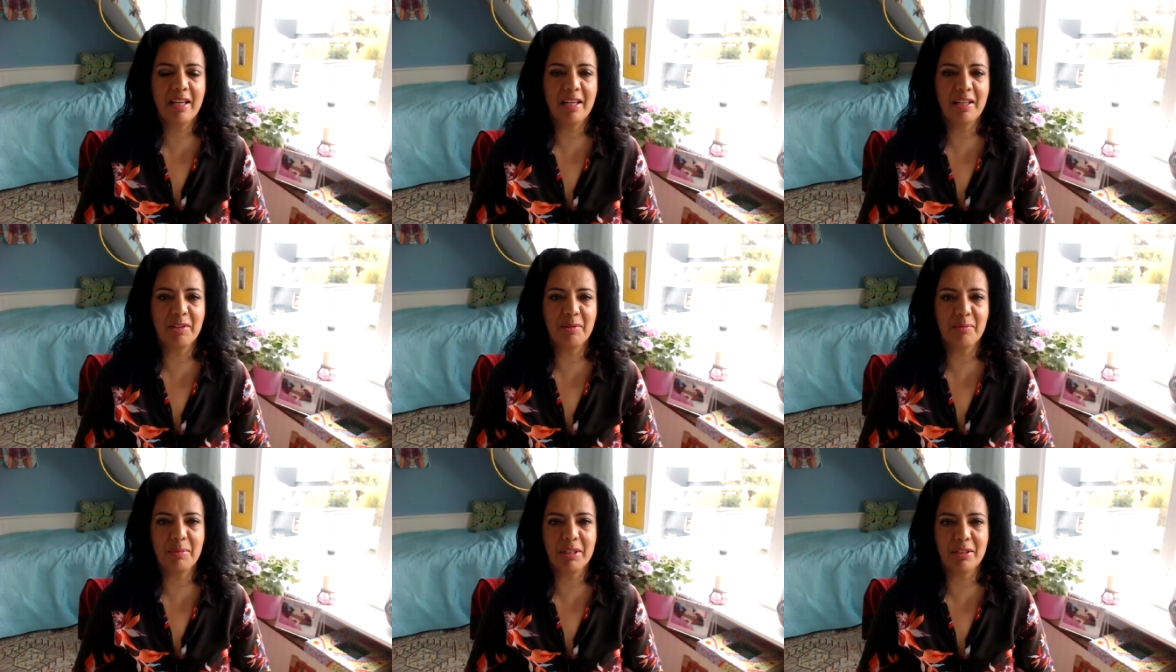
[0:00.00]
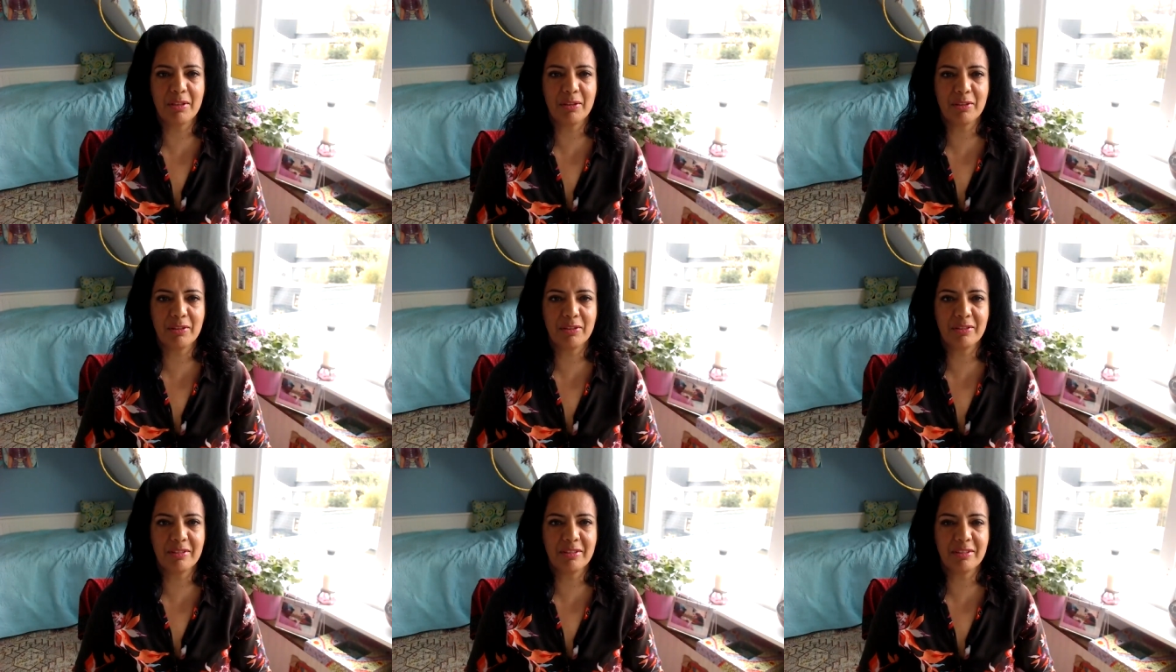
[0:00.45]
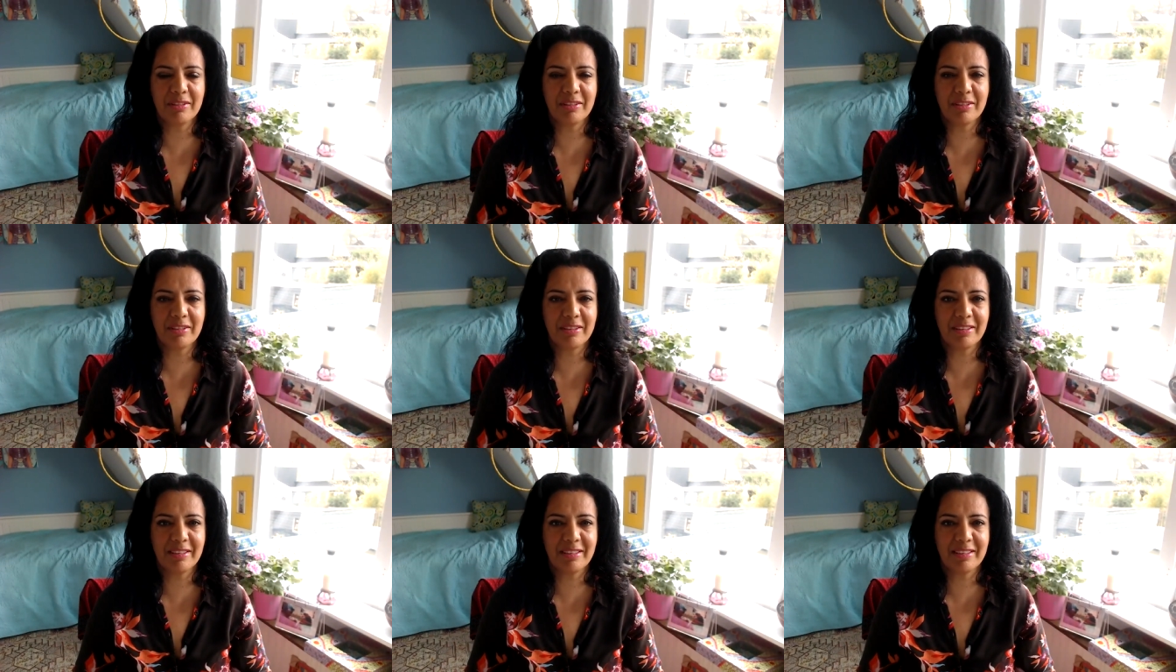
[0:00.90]
and beyond.
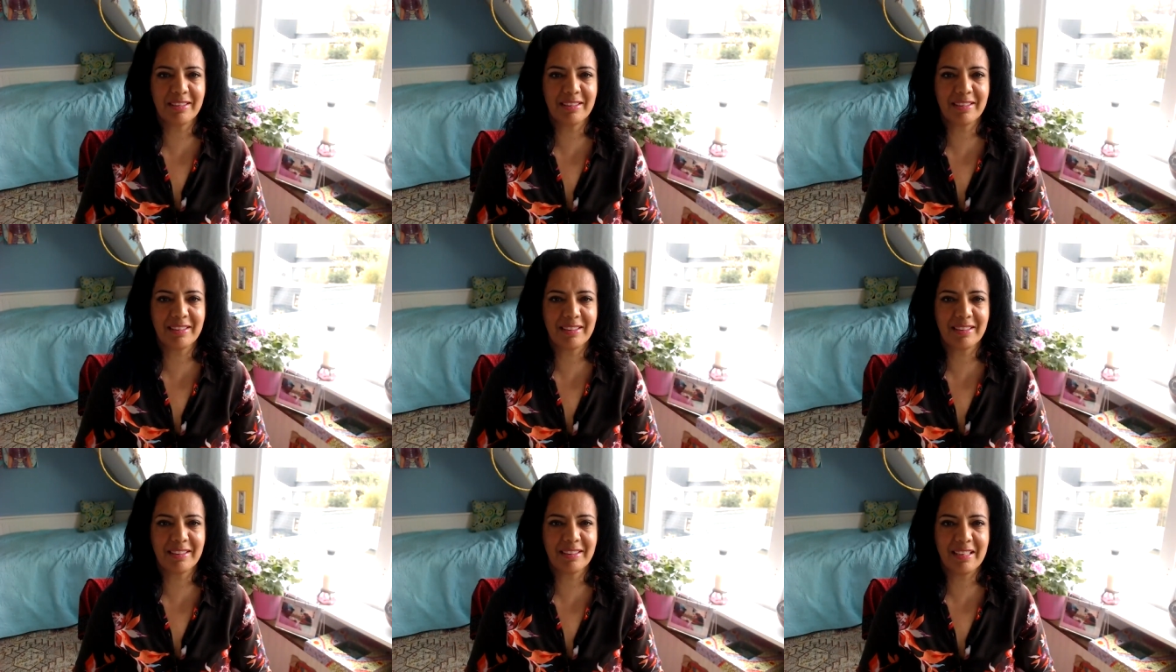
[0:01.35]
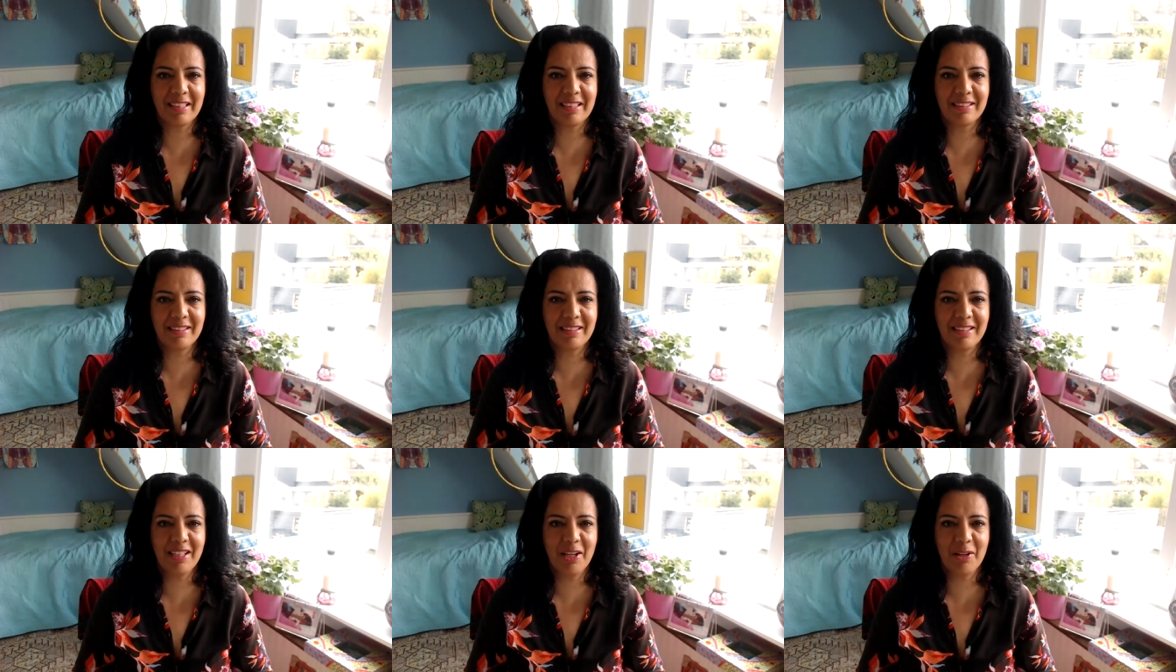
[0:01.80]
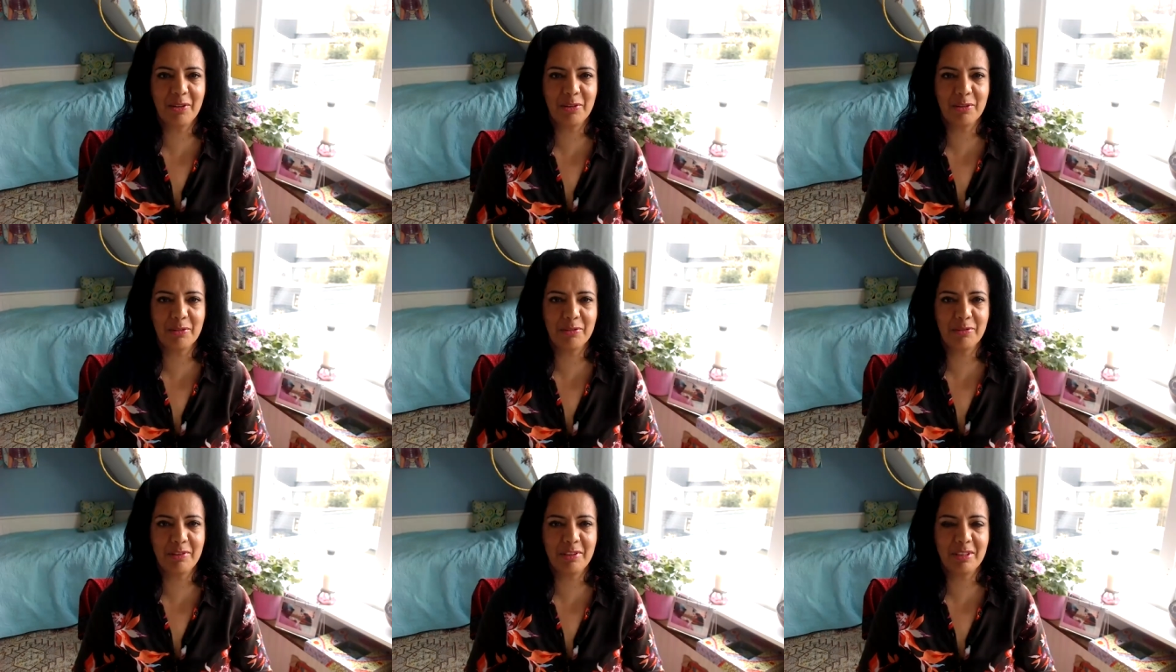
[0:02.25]
See how
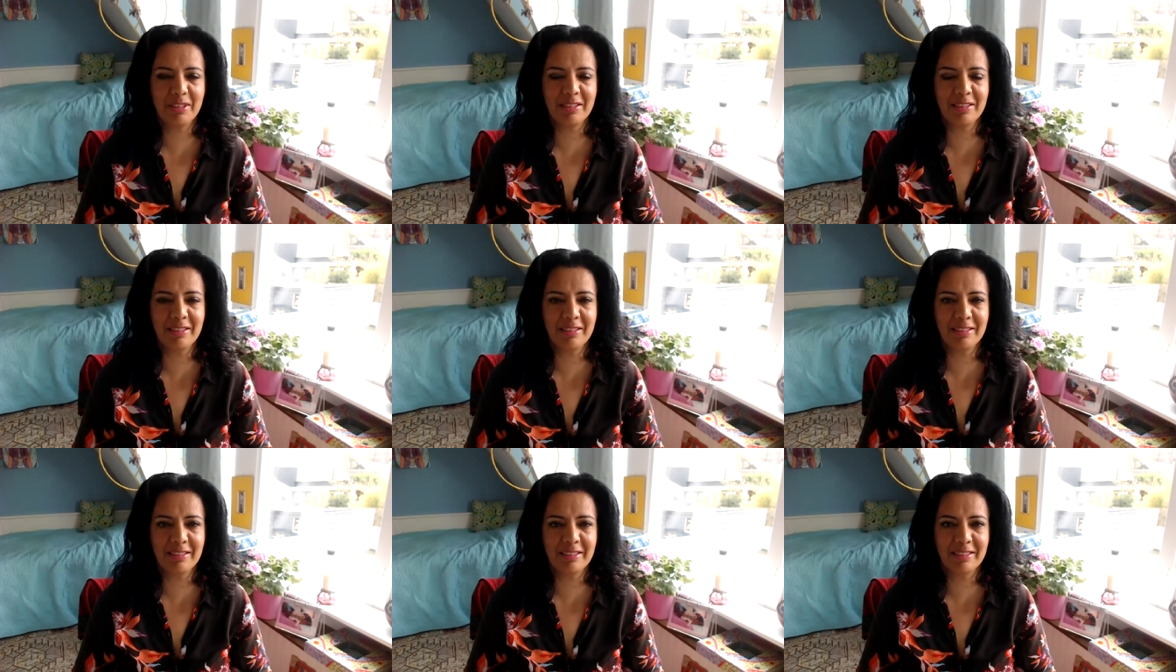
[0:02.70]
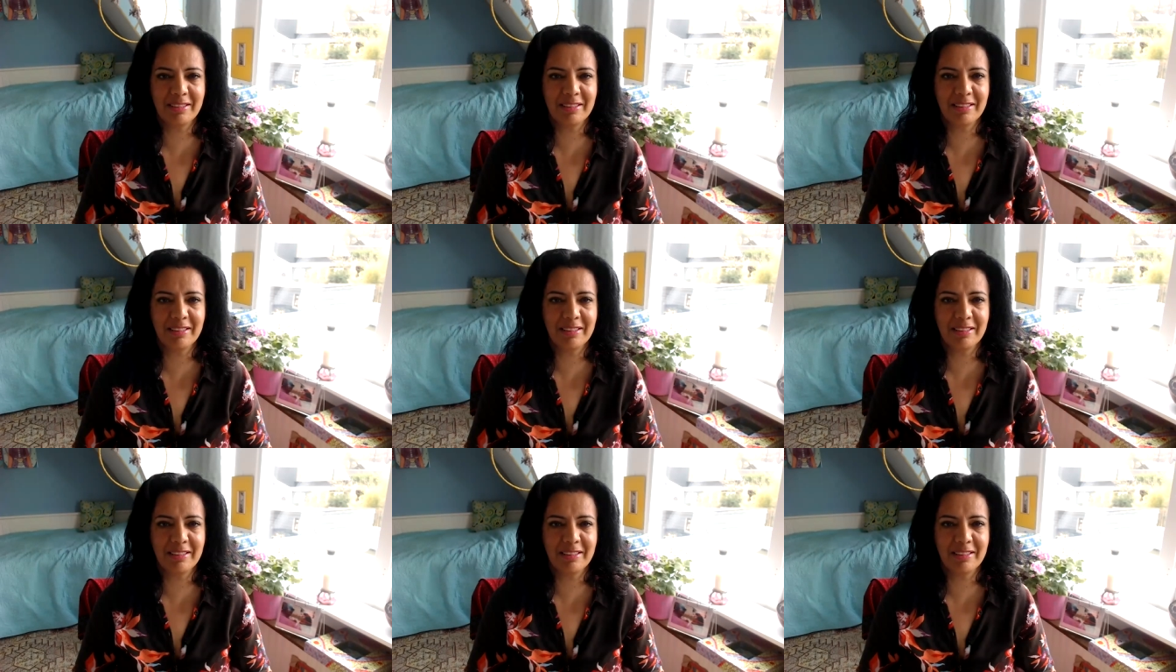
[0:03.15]
you feel.